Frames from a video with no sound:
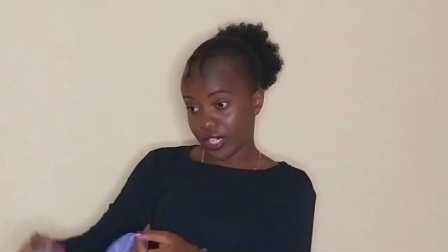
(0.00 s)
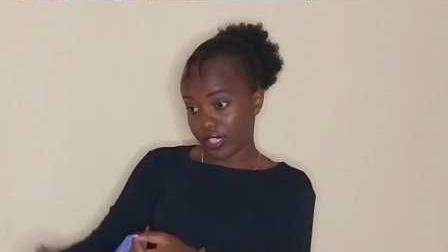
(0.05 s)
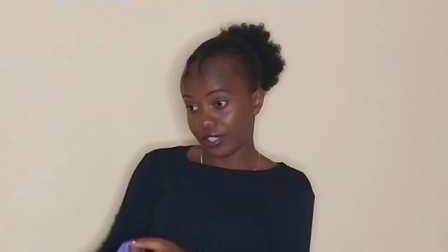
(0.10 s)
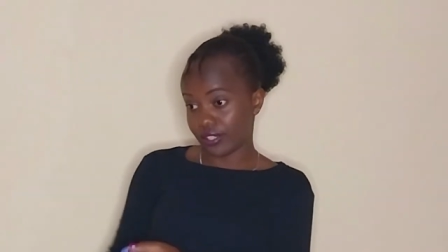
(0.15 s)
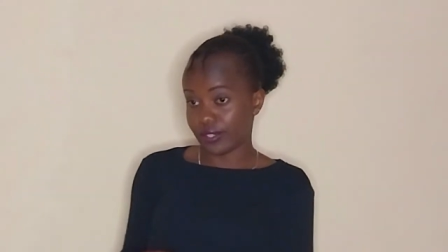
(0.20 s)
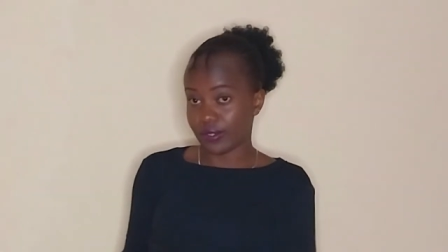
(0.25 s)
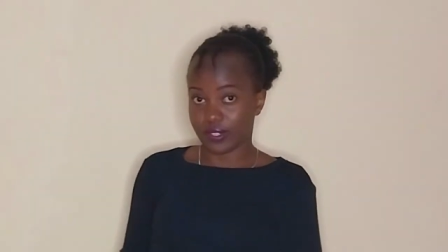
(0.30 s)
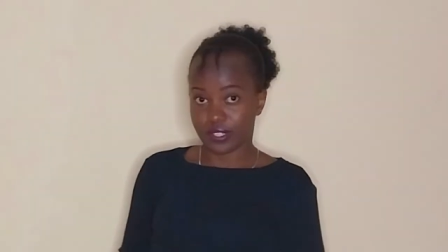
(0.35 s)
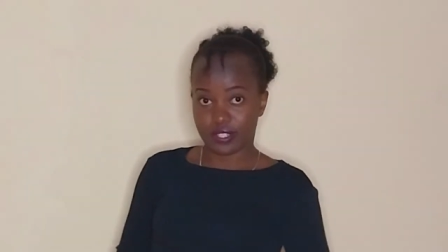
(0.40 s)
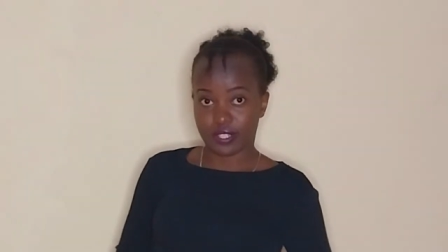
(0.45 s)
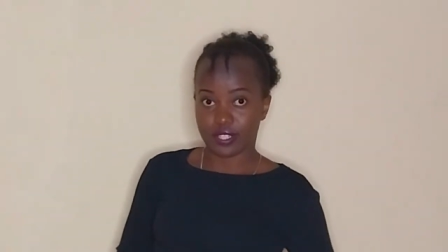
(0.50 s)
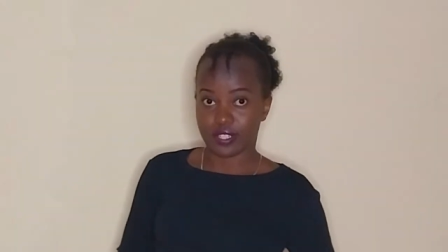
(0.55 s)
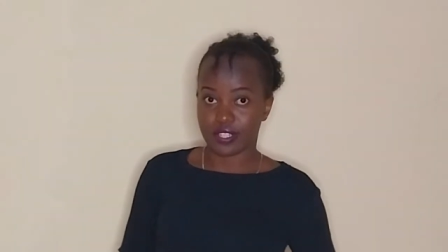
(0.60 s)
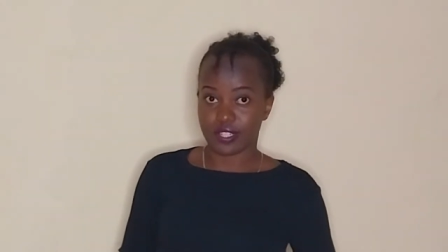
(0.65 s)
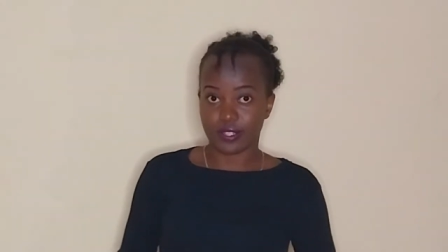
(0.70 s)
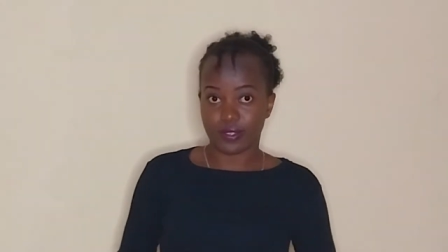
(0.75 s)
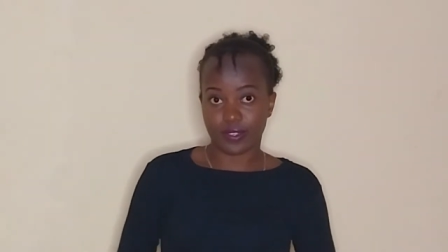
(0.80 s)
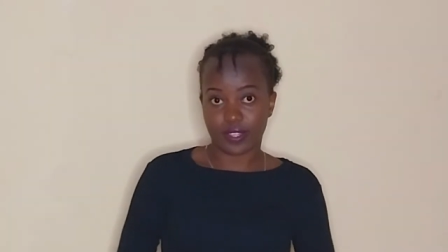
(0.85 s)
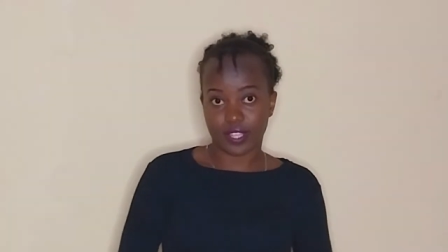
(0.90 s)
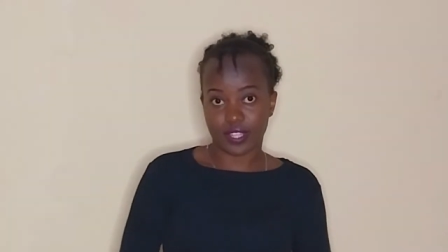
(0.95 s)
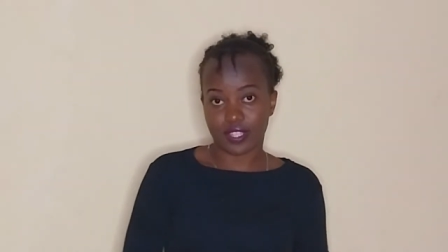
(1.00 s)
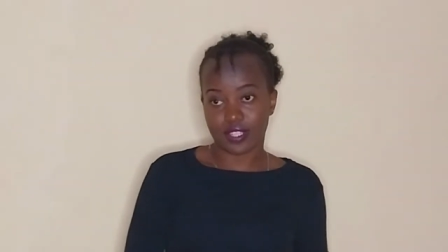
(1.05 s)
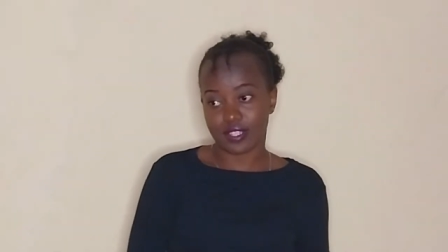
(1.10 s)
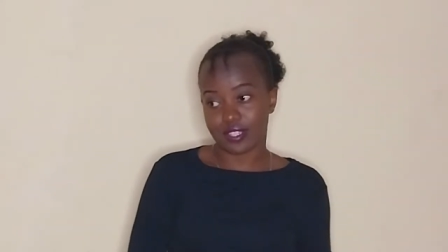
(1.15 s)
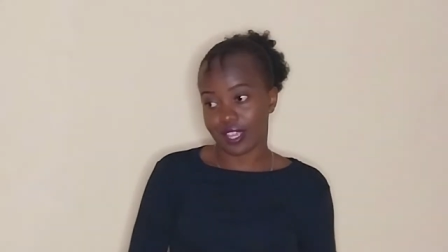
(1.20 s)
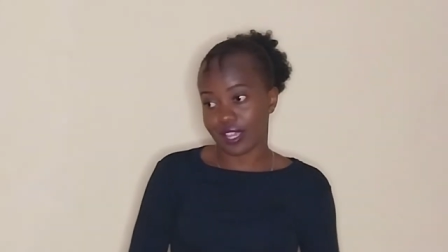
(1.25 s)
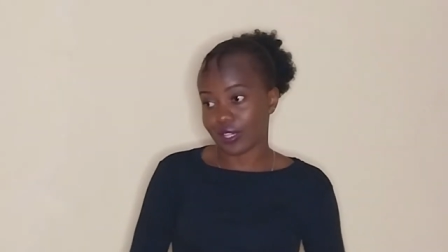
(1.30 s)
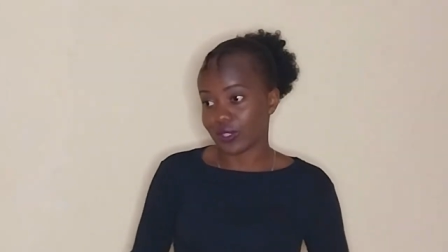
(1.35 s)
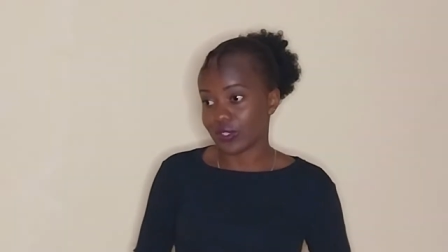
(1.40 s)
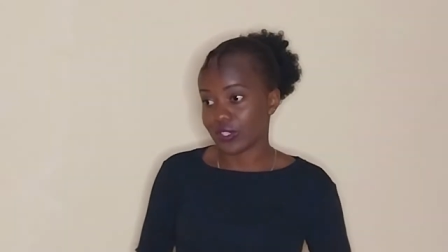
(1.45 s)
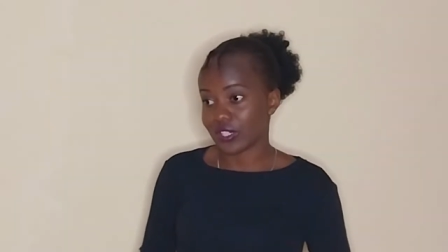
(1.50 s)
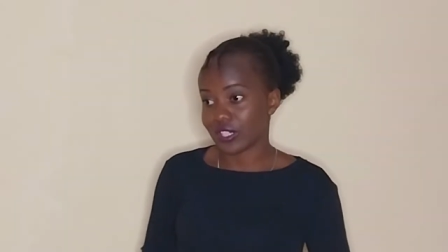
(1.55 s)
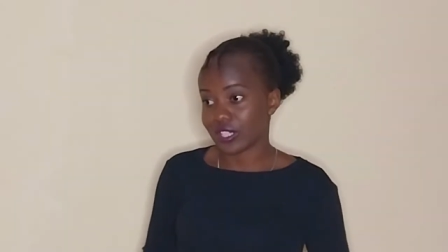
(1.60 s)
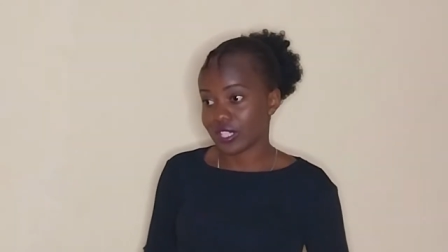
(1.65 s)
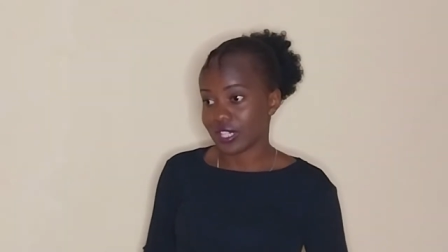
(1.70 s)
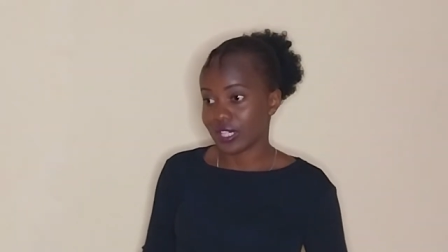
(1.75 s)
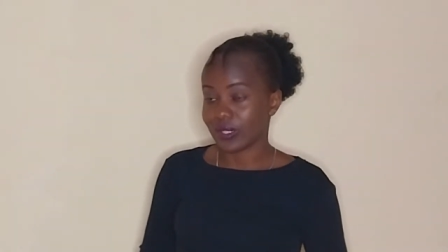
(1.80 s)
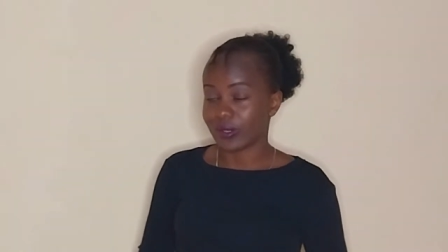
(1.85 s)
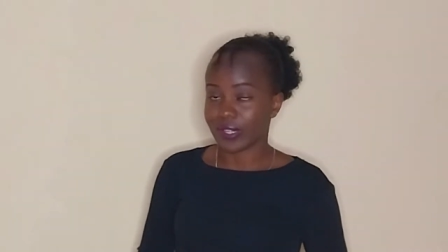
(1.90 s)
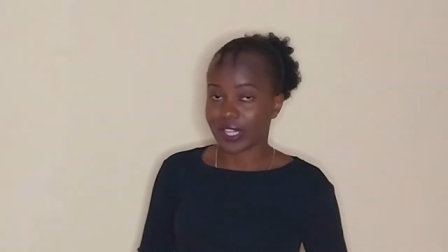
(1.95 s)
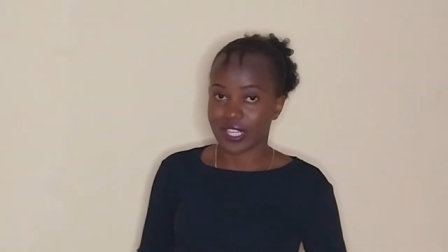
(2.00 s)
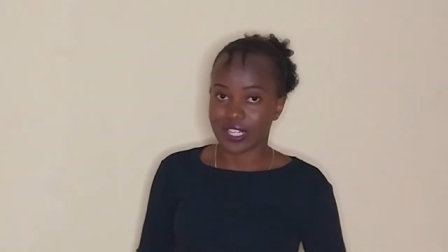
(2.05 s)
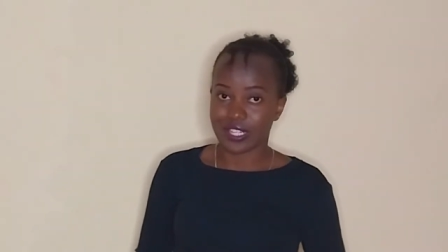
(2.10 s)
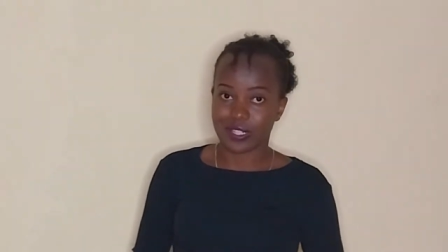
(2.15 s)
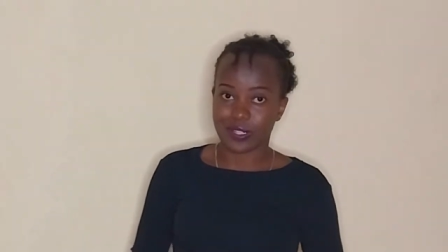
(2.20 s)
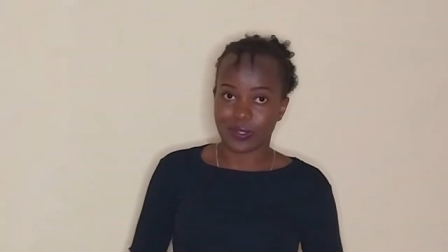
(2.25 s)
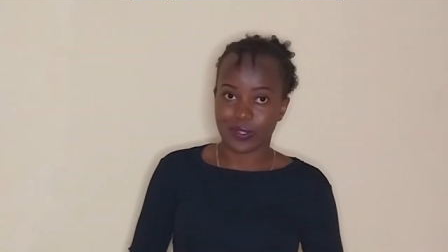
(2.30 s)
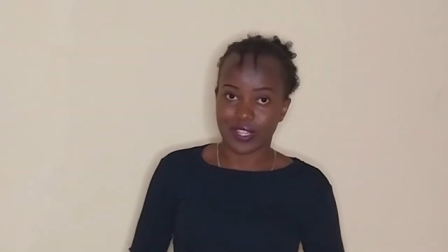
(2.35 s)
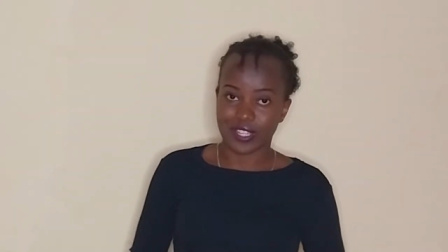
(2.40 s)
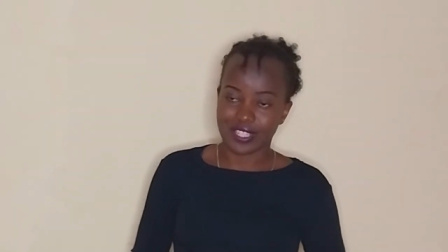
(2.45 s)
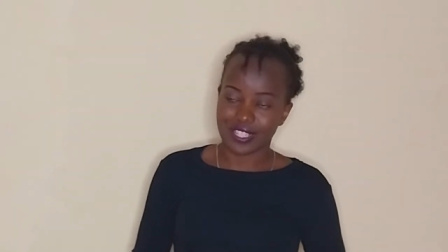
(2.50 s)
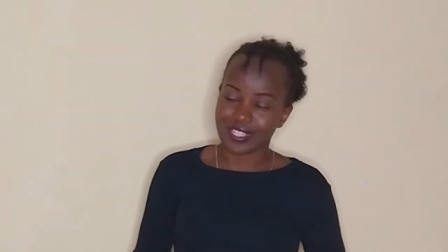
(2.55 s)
else who's seated on the other side to just look at you and